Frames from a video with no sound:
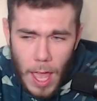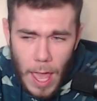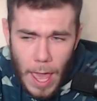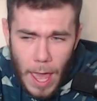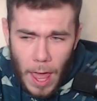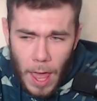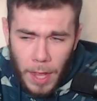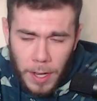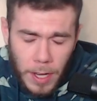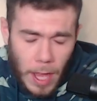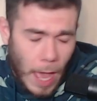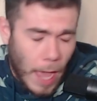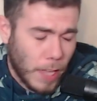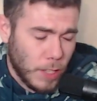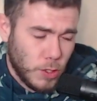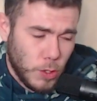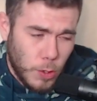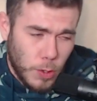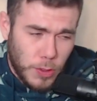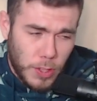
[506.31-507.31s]
And
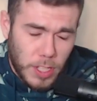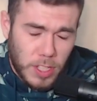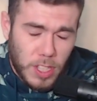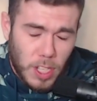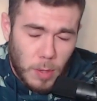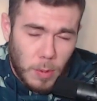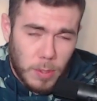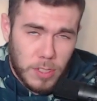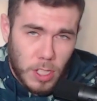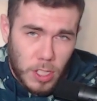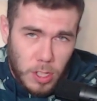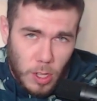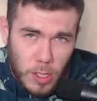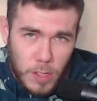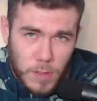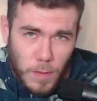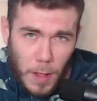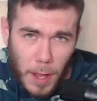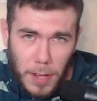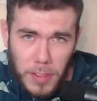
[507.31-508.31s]
I do think that it was a
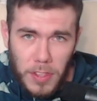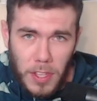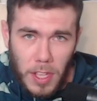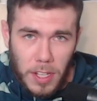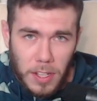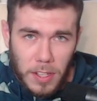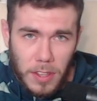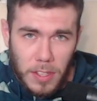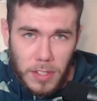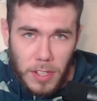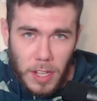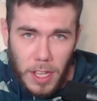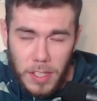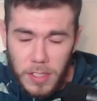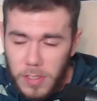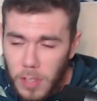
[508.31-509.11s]
close fight at the end of the day.